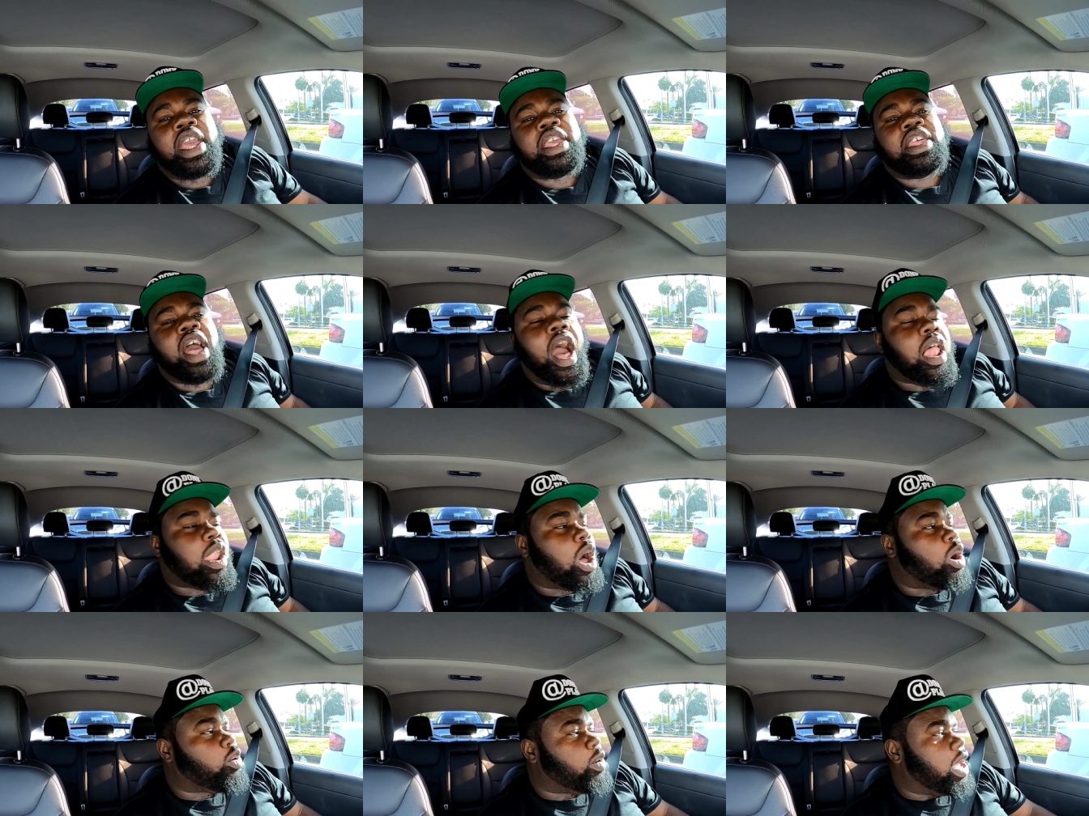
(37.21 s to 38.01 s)
And
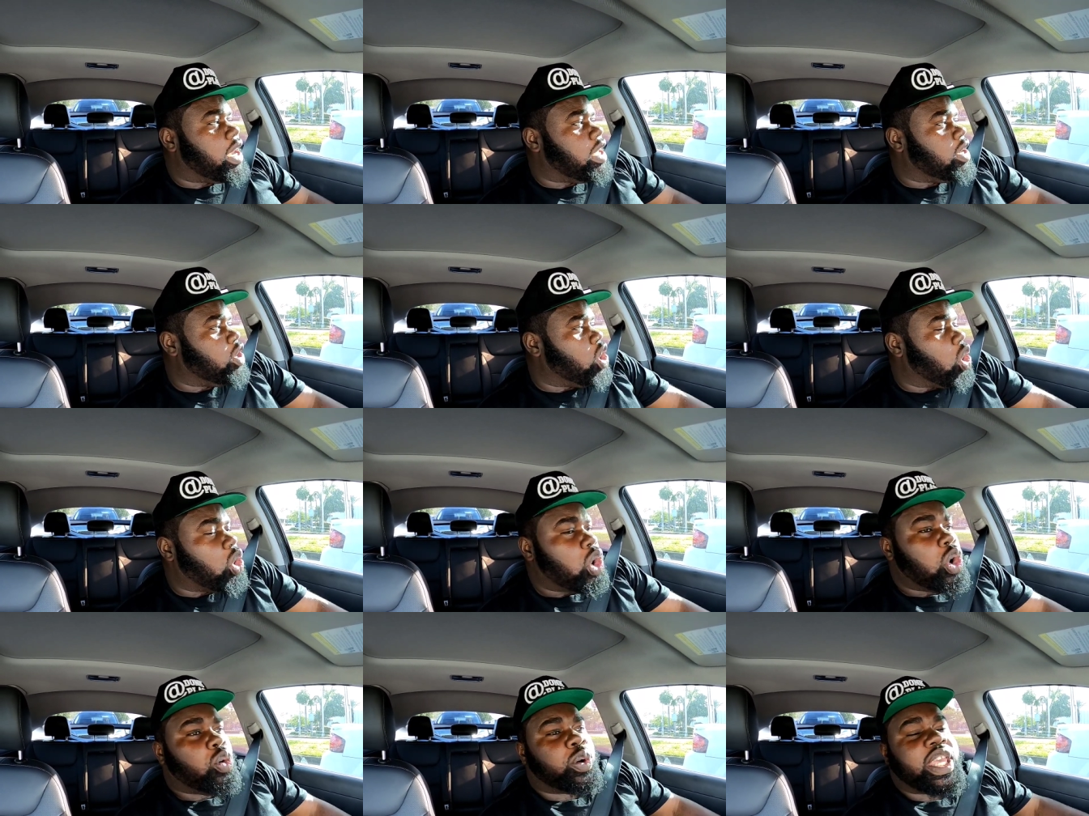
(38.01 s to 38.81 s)
y'all already
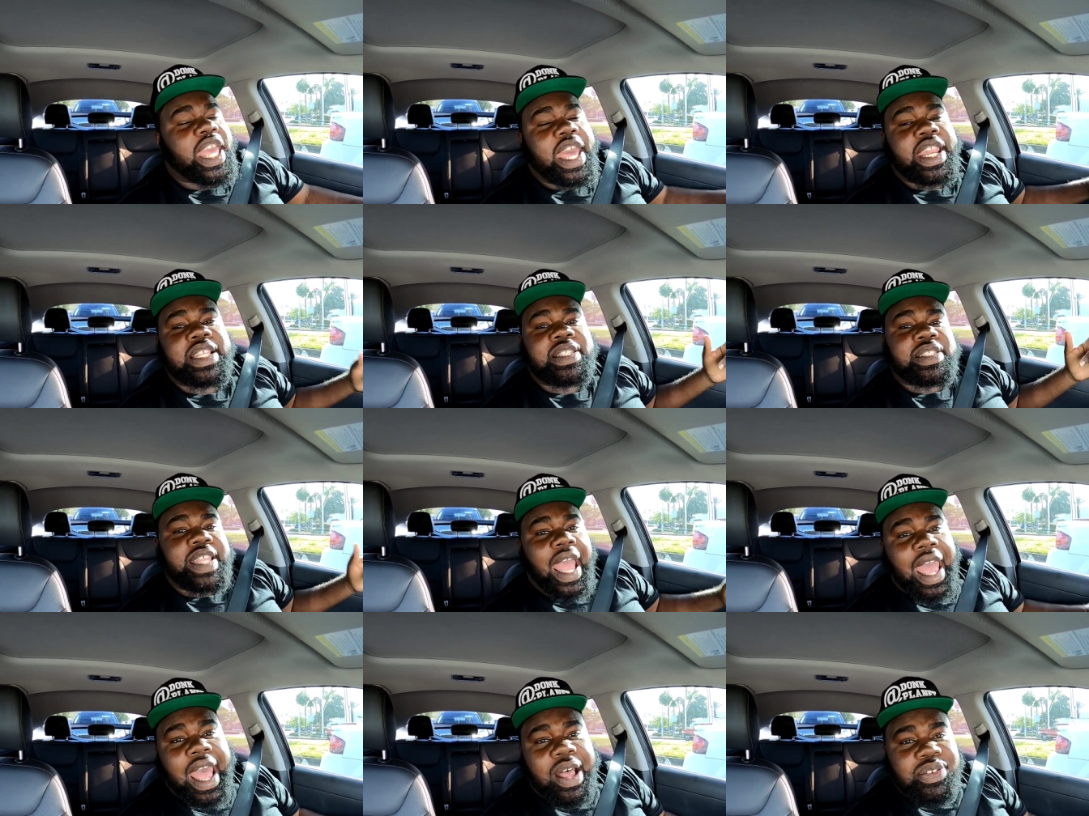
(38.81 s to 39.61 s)
know we
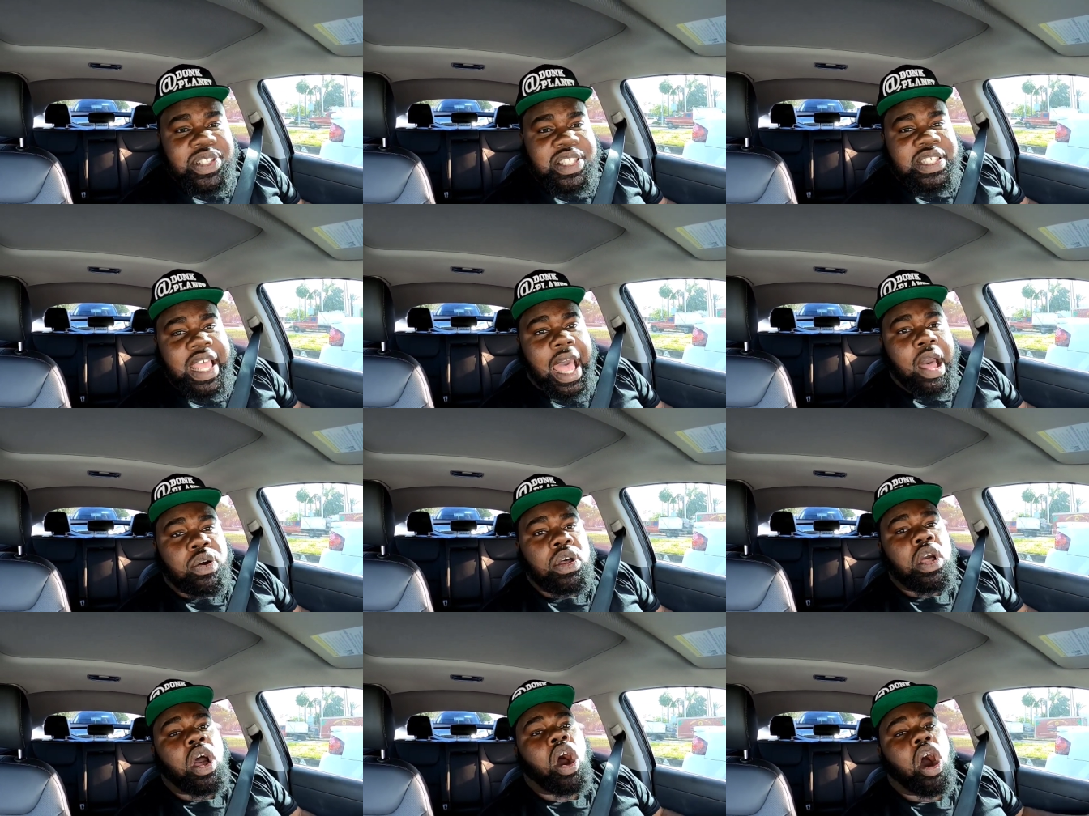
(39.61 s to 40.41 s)
headed down
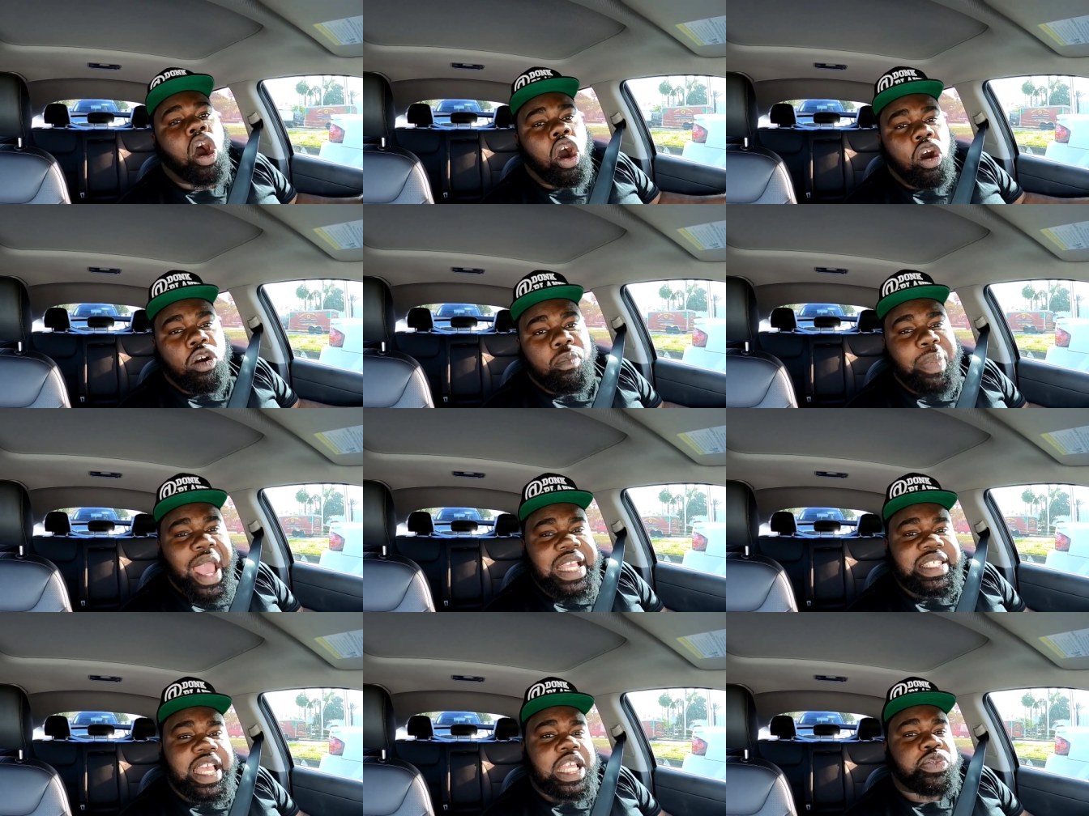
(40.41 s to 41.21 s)
south, home
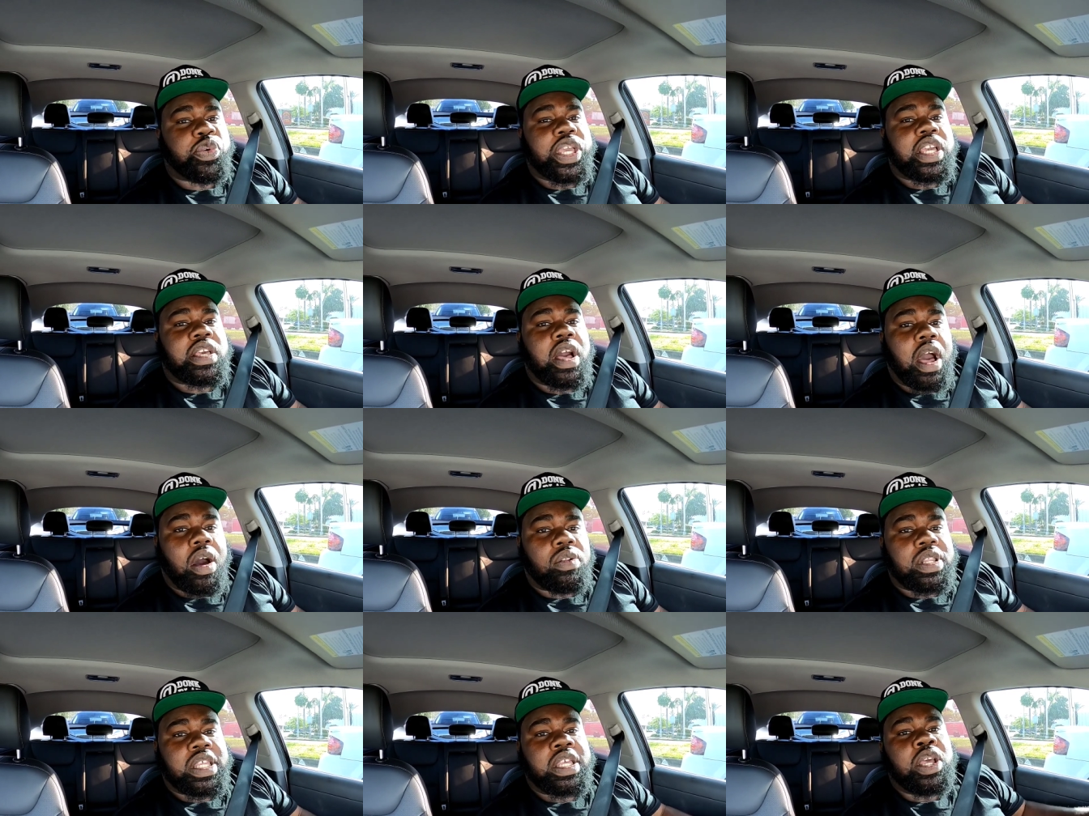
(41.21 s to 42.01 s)
base as we
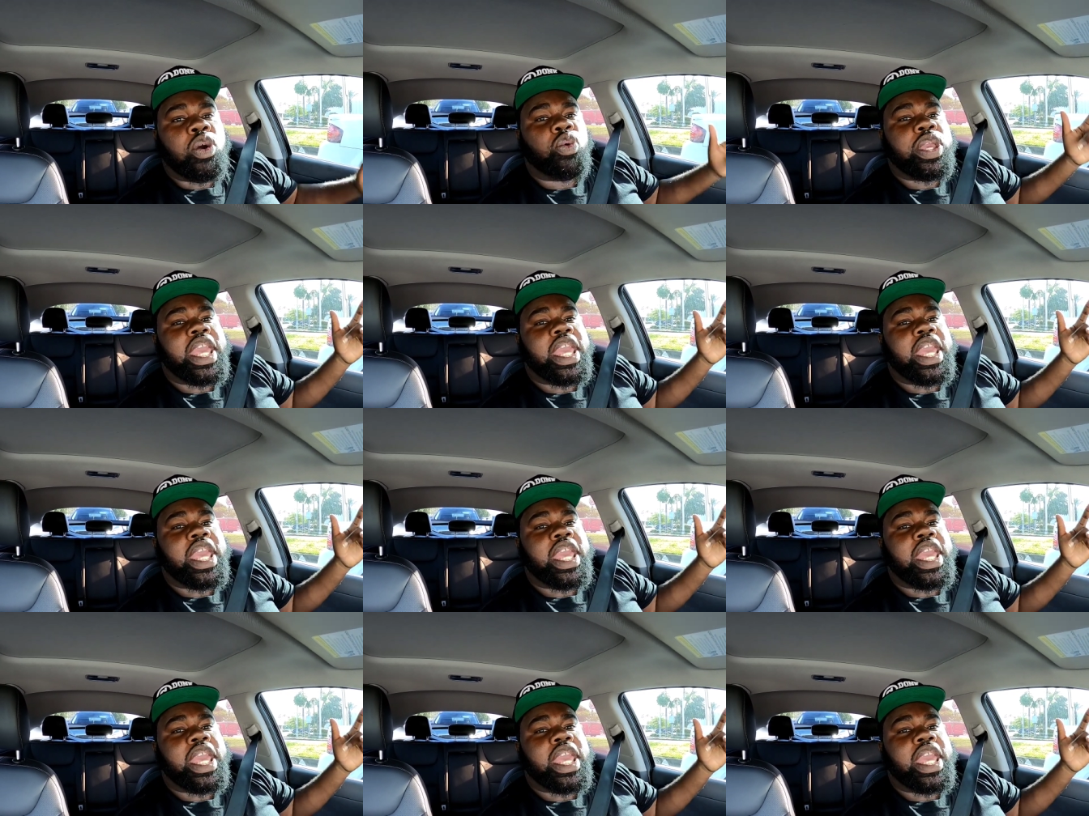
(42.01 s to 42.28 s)
call it.